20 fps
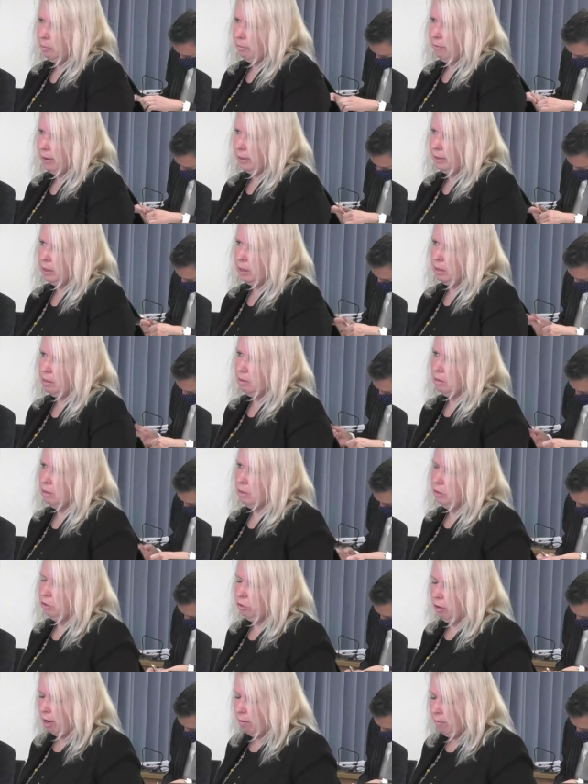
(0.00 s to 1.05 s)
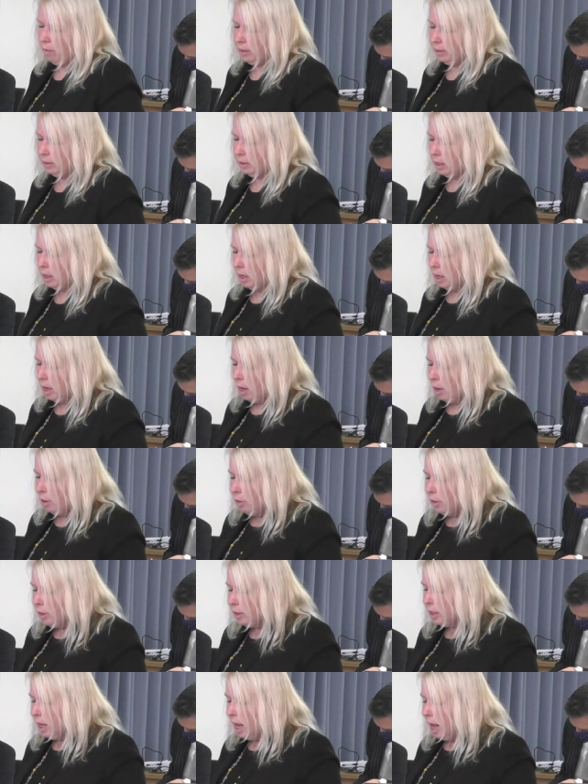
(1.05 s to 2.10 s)
Professor Contreras,
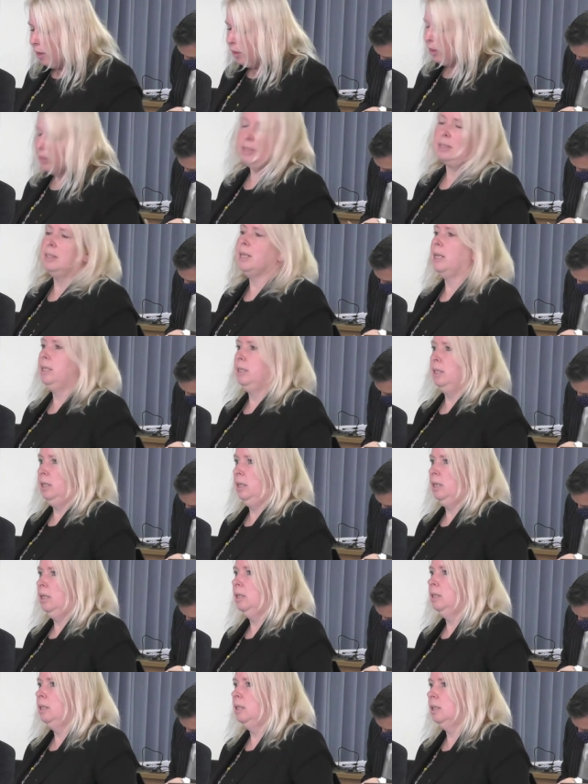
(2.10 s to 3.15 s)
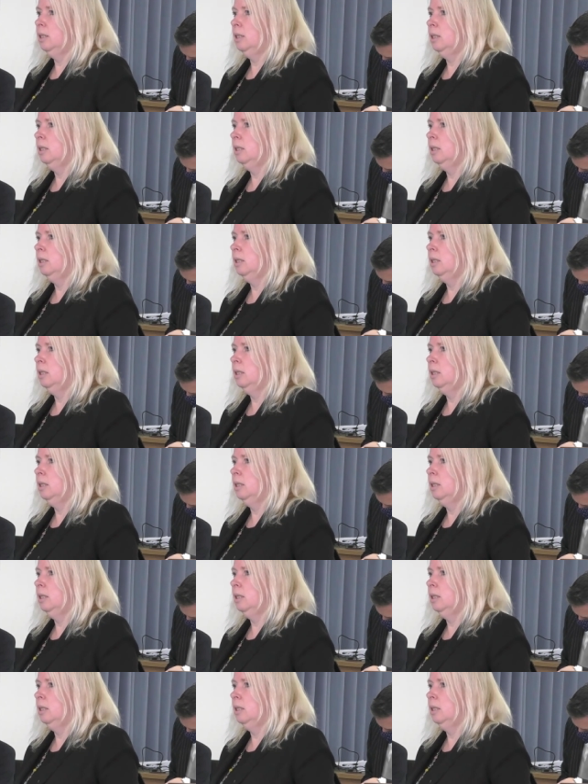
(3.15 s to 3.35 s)
that other centres